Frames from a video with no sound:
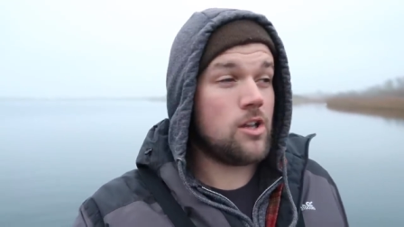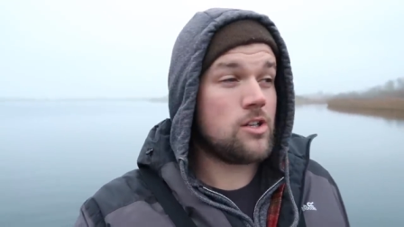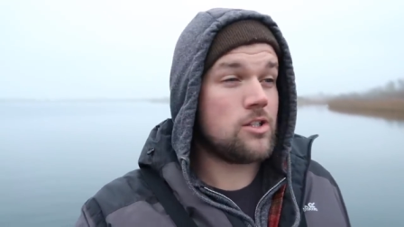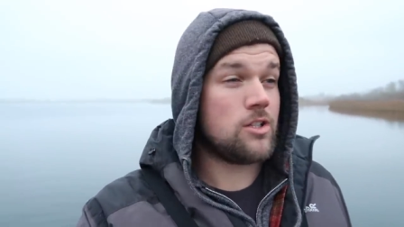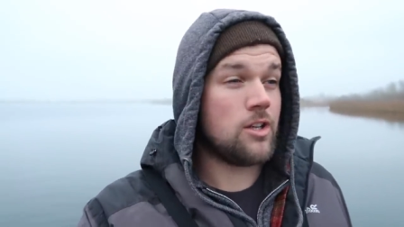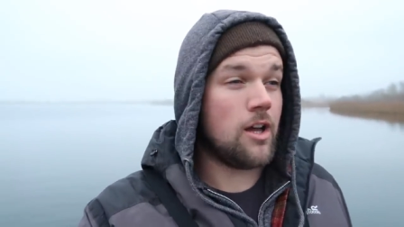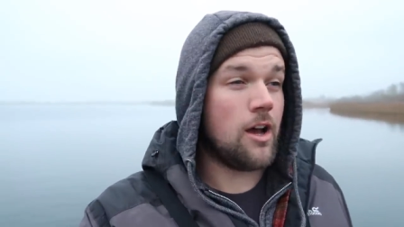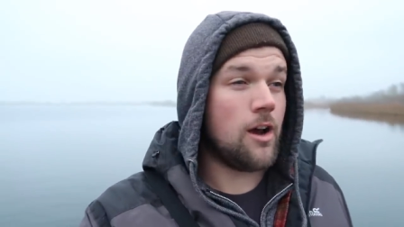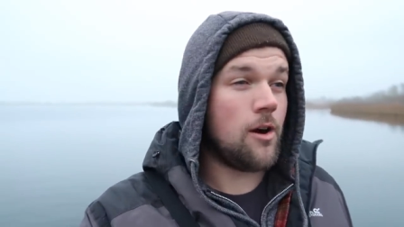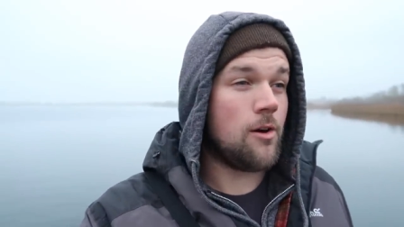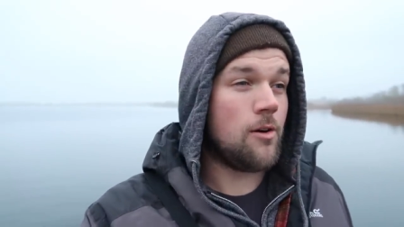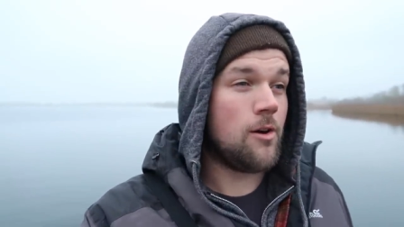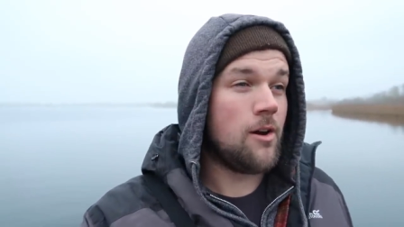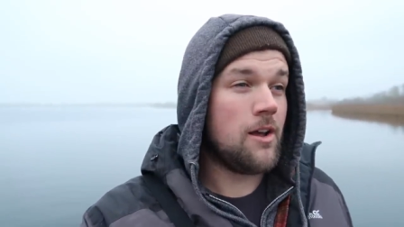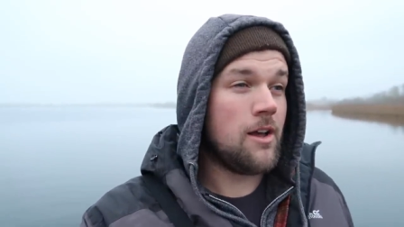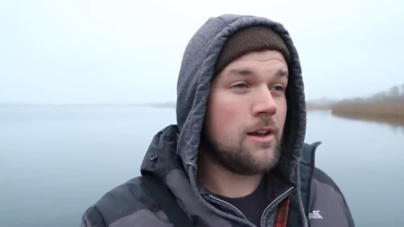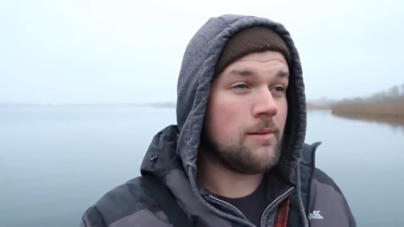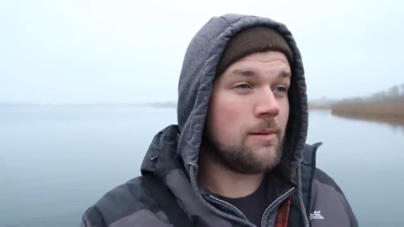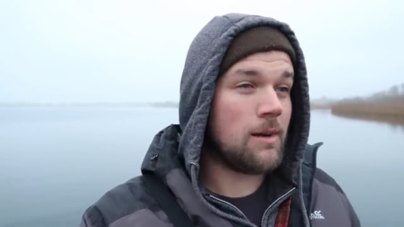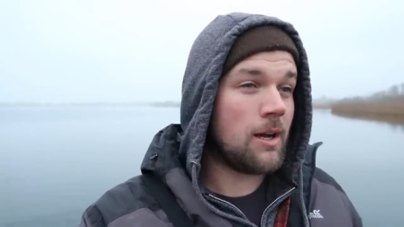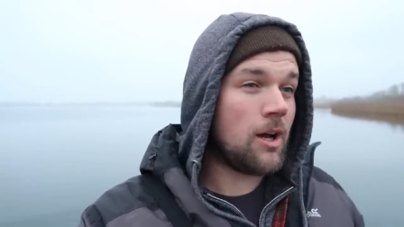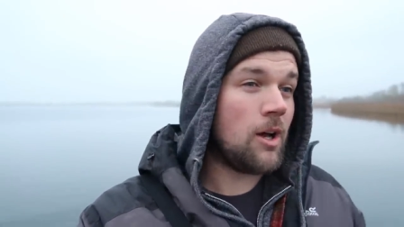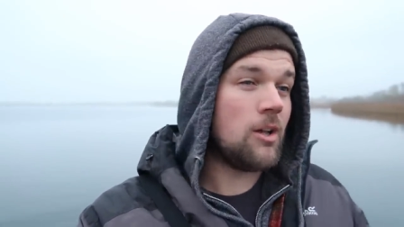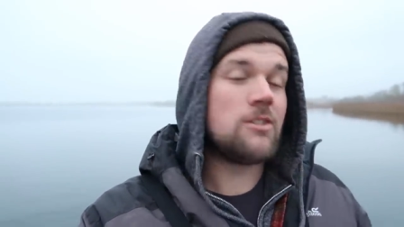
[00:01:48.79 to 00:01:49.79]
So
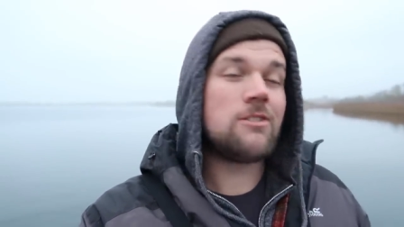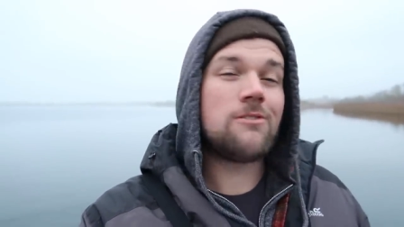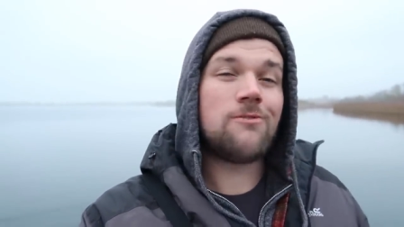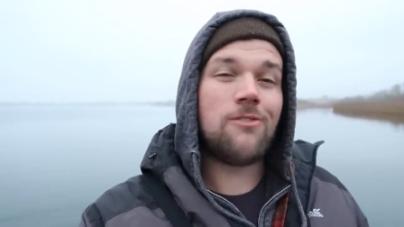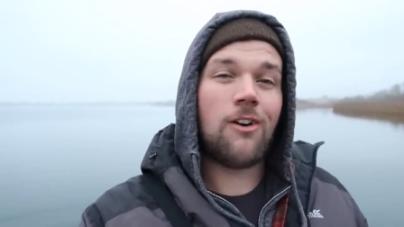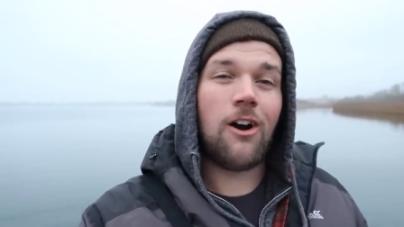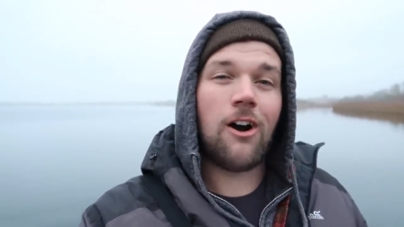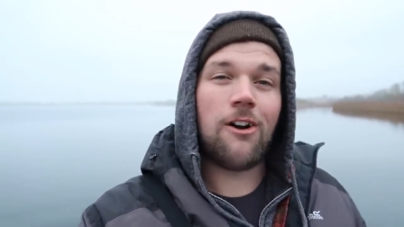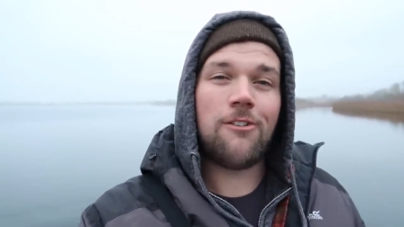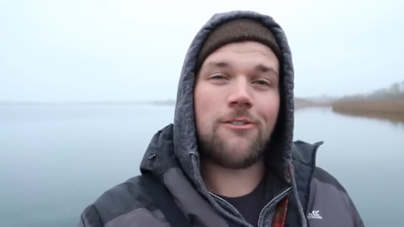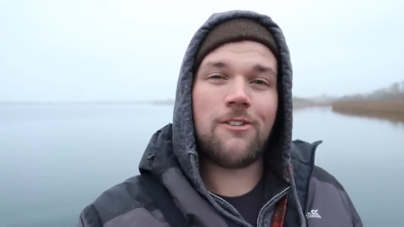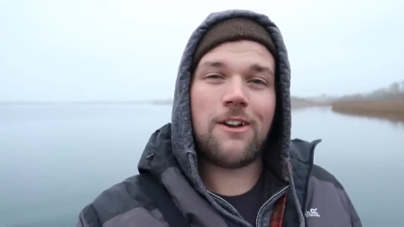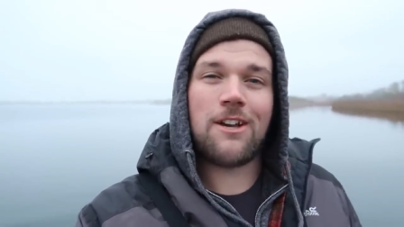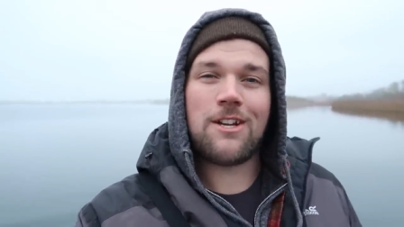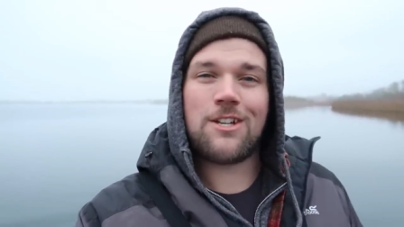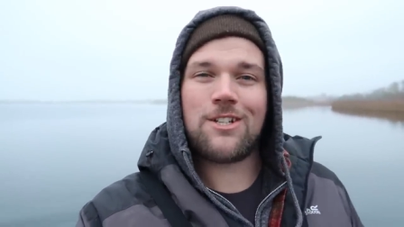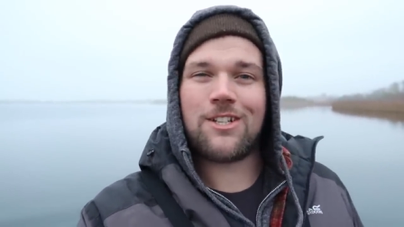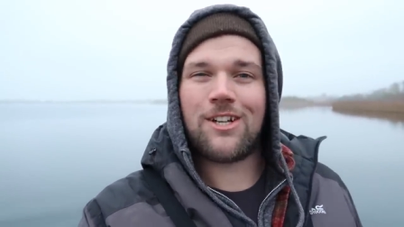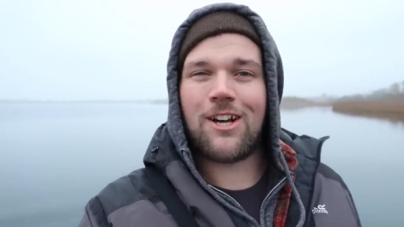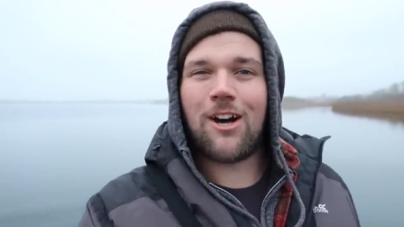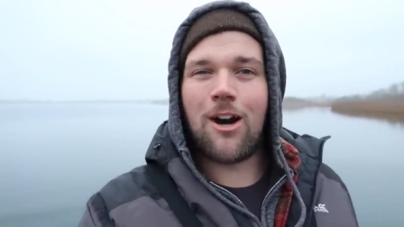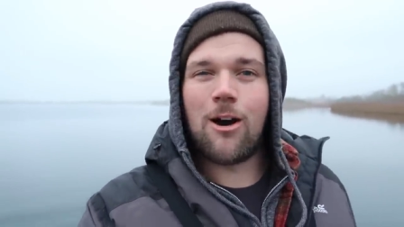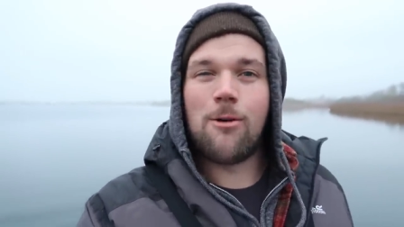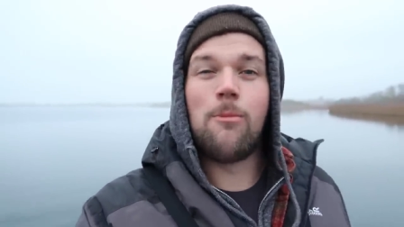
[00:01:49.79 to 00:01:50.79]
my goal is four
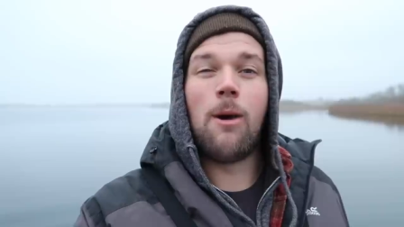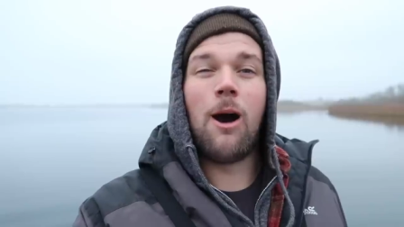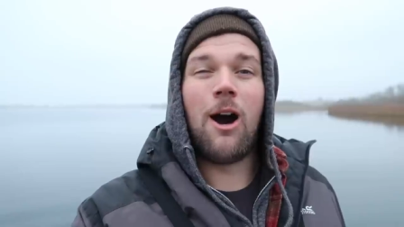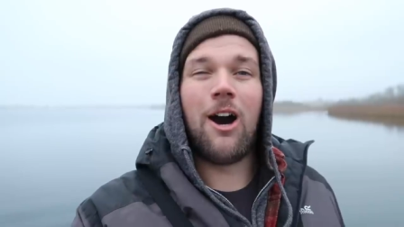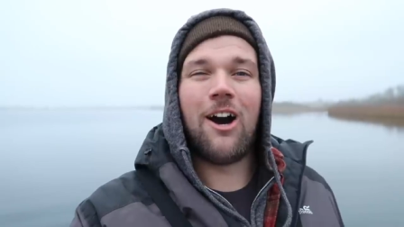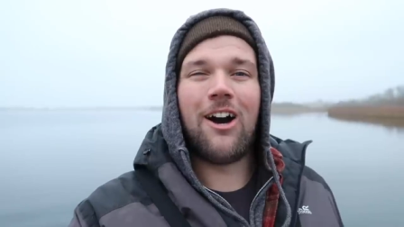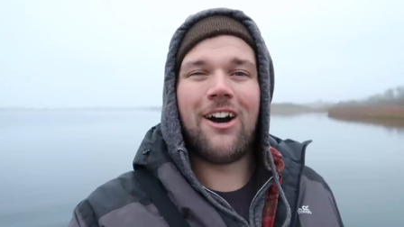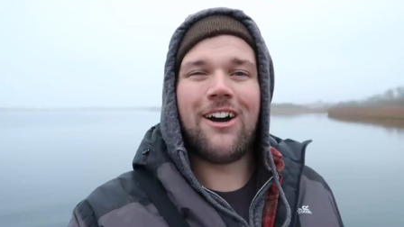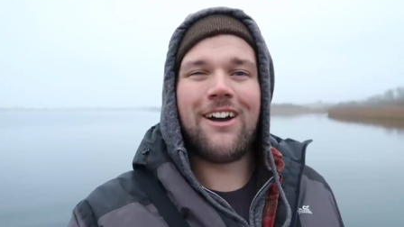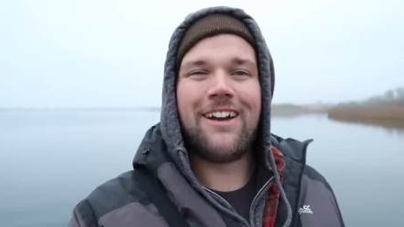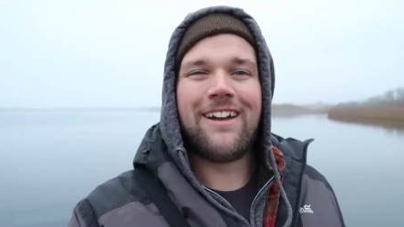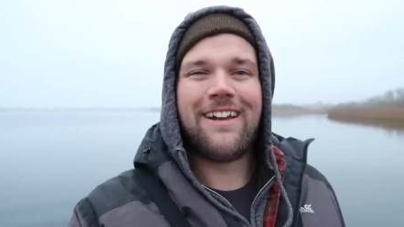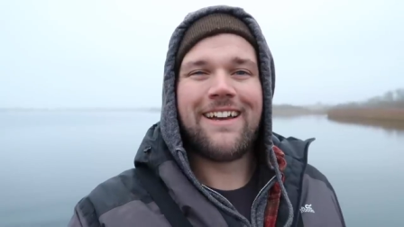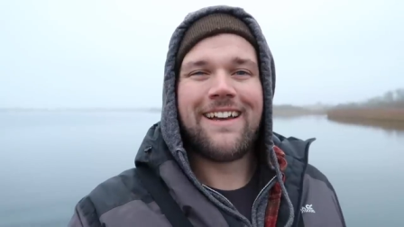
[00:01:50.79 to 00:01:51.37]
fish or more,